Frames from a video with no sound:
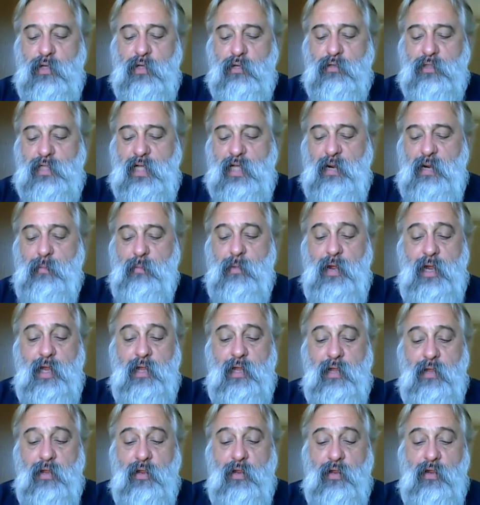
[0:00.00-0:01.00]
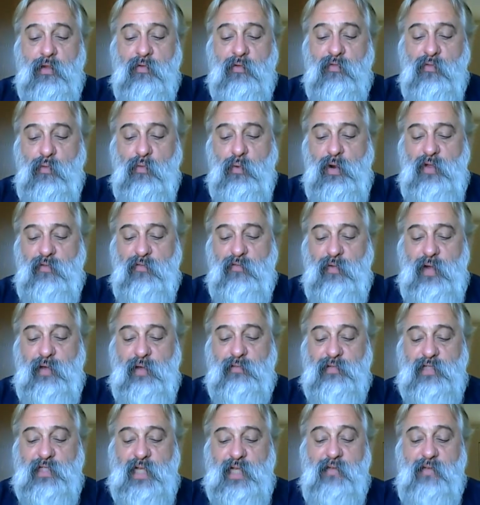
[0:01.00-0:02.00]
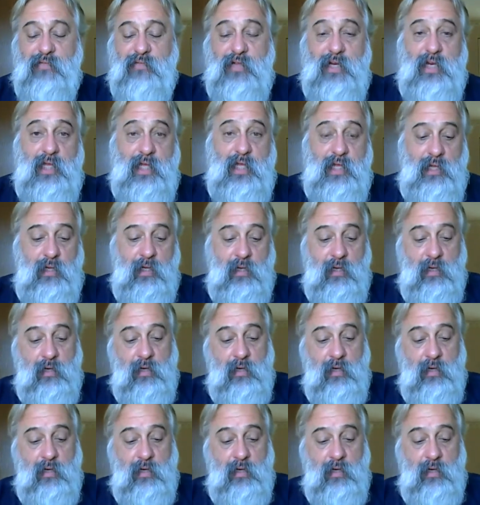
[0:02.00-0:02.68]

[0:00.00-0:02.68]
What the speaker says: those out of my 4570